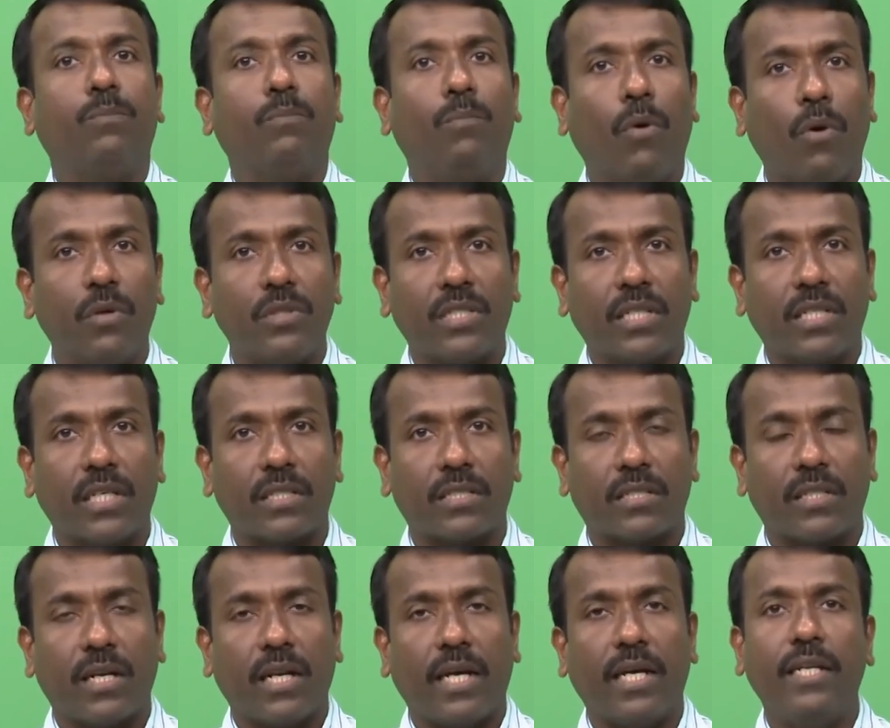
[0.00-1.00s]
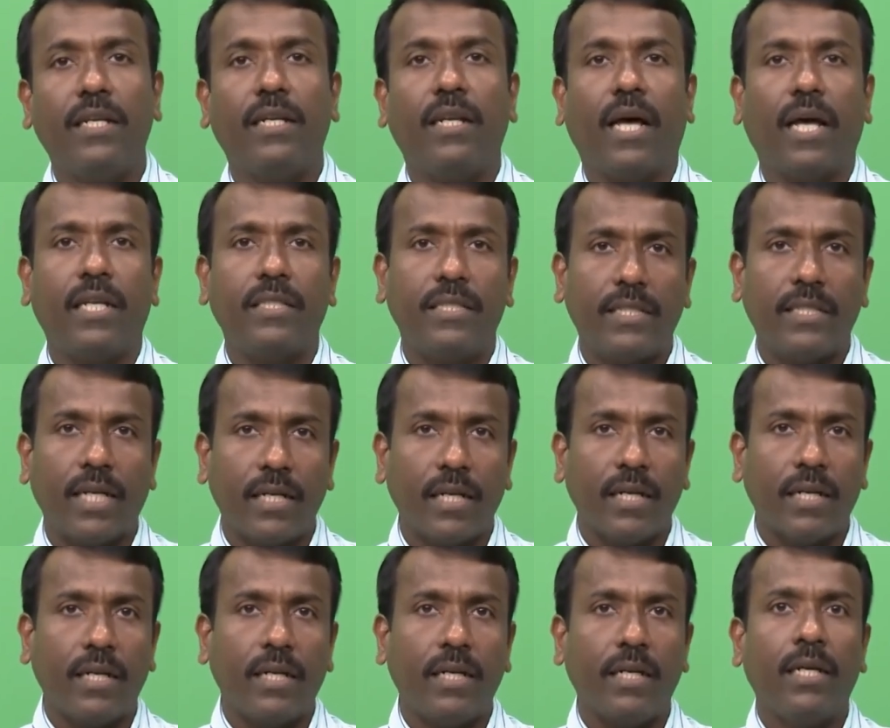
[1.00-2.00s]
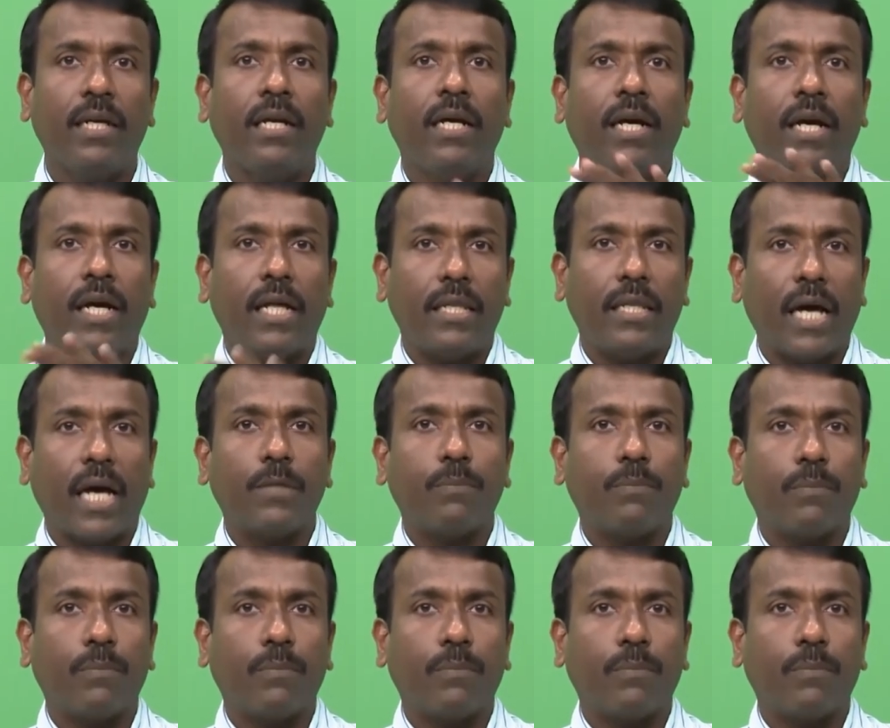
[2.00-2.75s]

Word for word: both crystalline and generally that